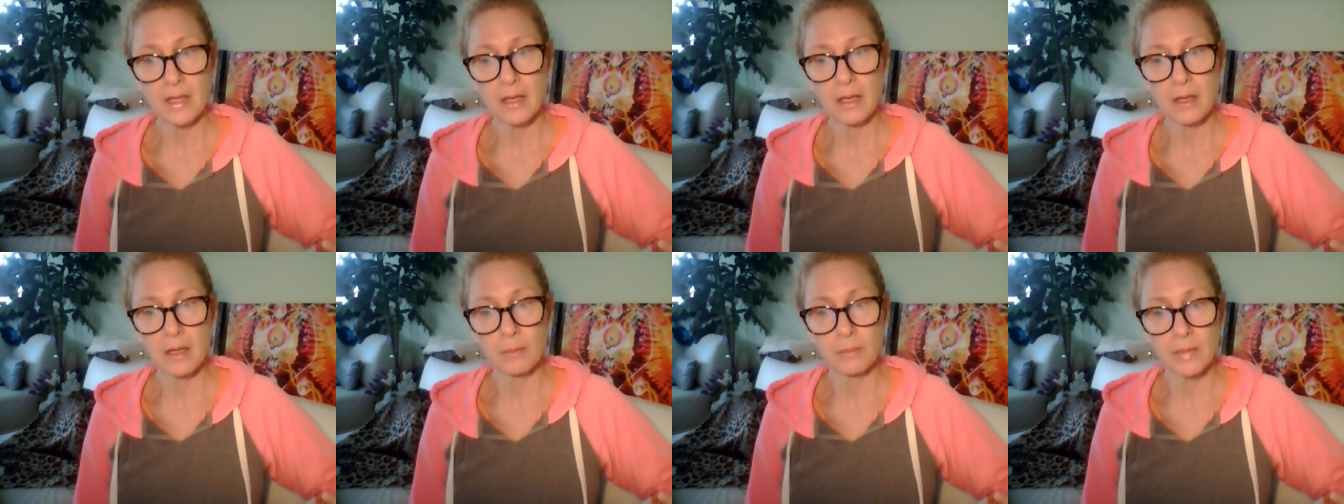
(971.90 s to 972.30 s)

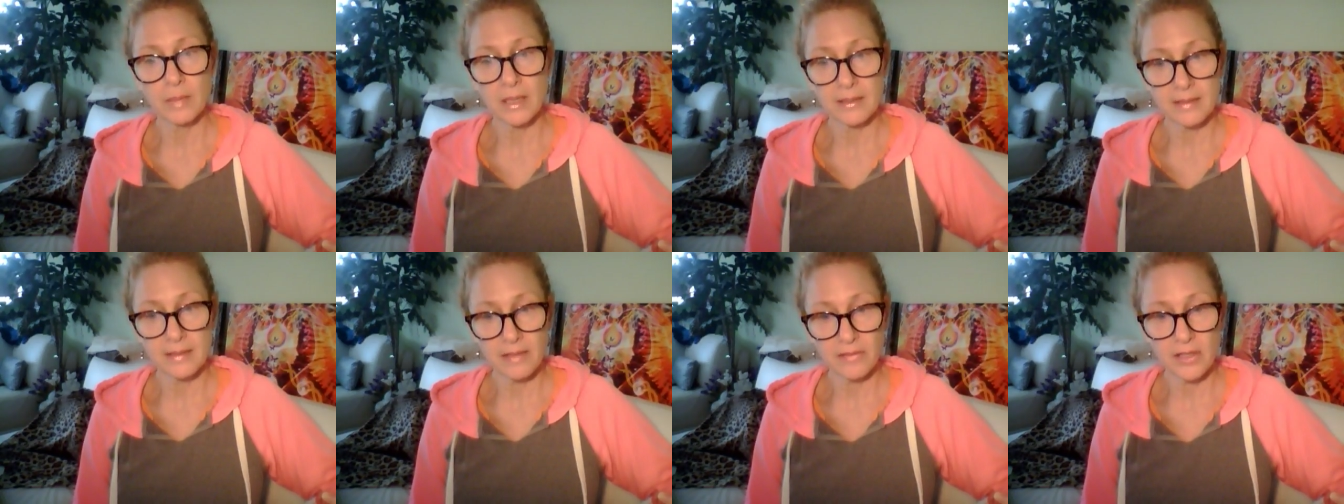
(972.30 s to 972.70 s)
Um,
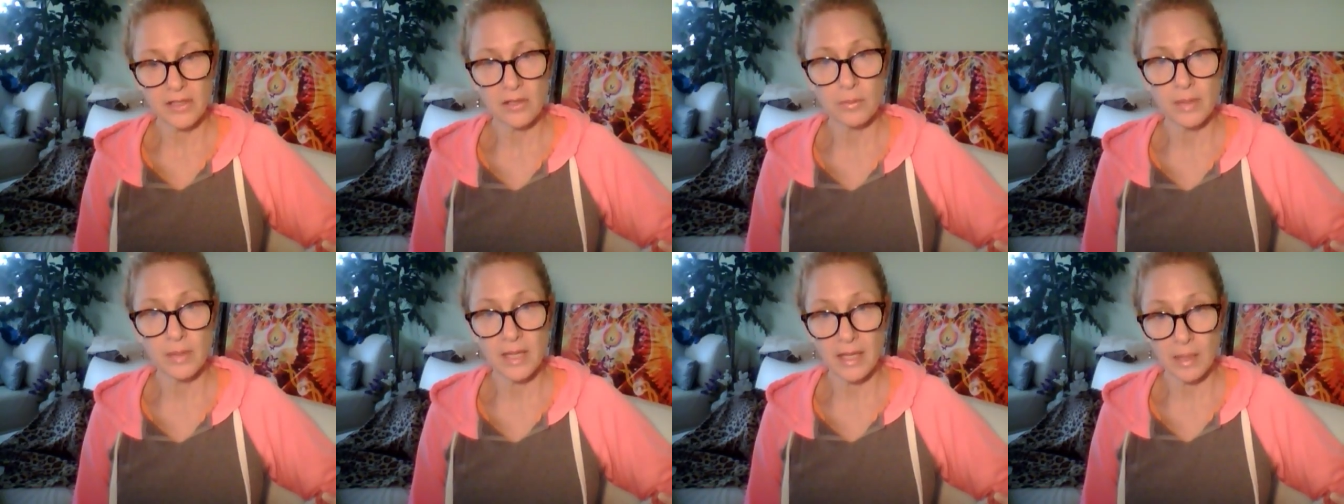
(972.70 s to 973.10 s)
but it definitely
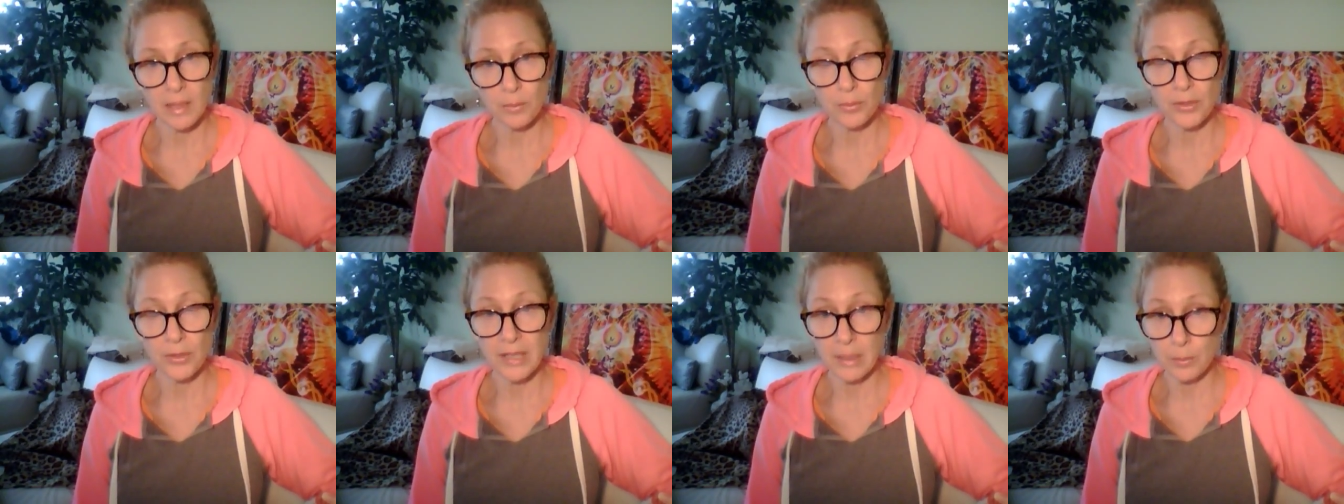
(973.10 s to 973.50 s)
could be the
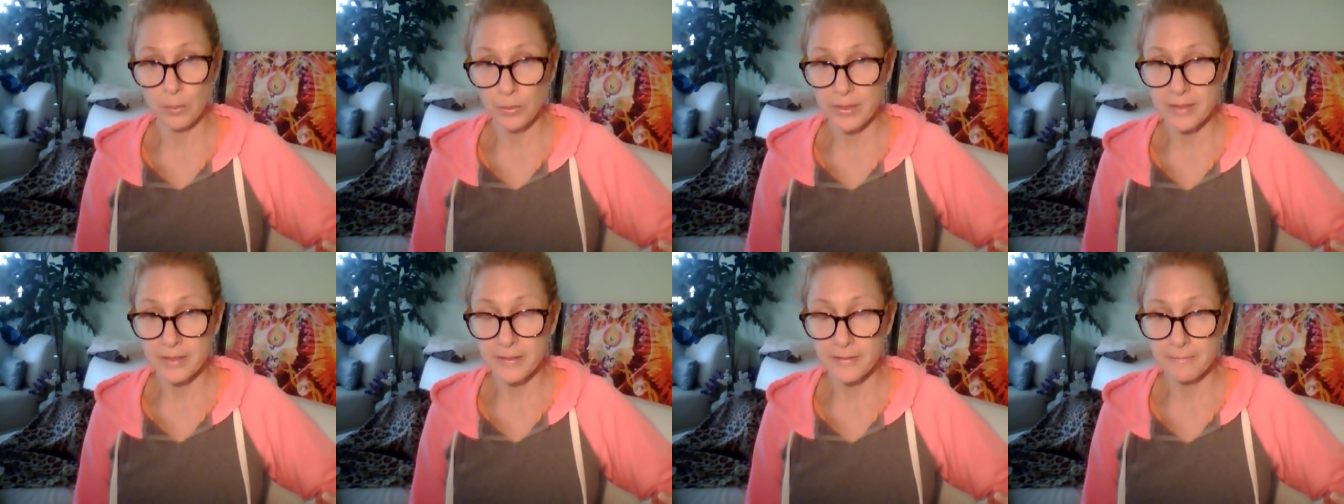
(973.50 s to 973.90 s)
Emperor and
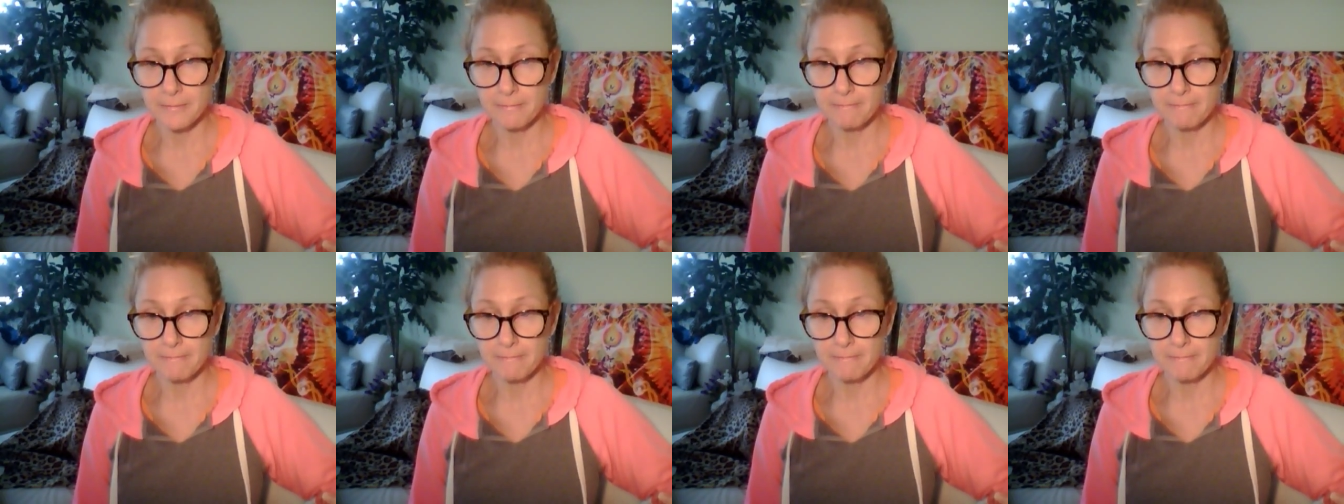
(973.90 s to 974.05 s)
Empress,